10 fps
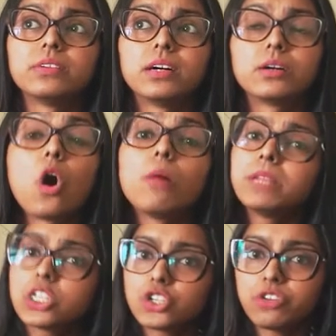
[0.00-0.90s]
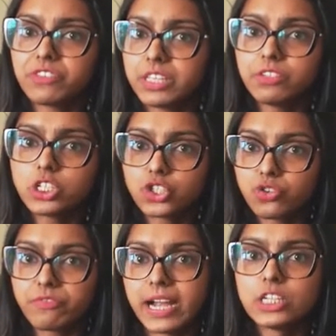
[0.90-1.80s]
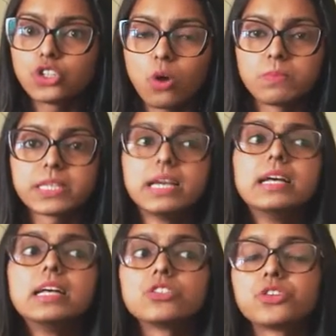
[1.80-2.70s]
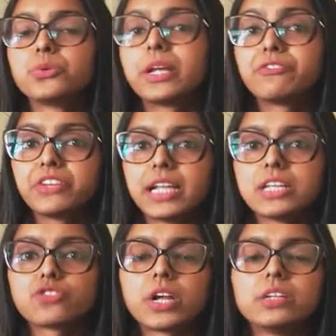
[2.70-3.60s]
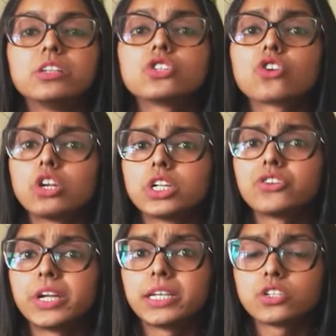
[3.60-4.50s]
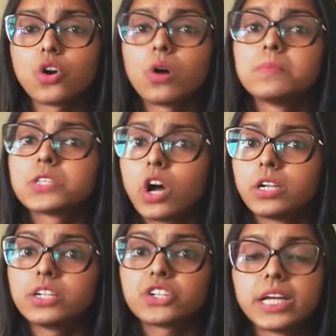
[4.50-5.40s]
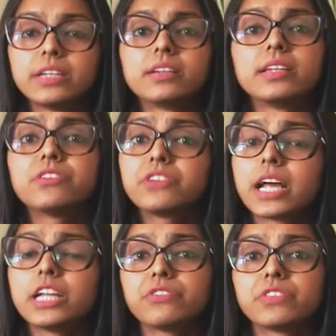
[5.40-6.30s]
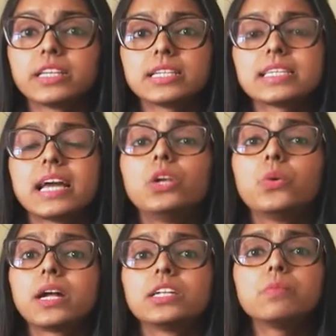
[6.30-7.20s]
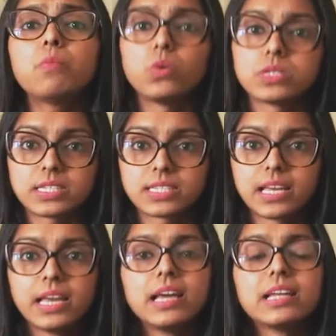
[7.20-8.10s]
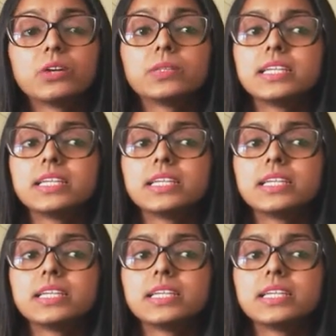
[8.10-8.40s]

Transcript: a combination of keywords to find jobs. So you write freelance writers, content writing jobs, content writer, and different kind of things, and look at the posts. Now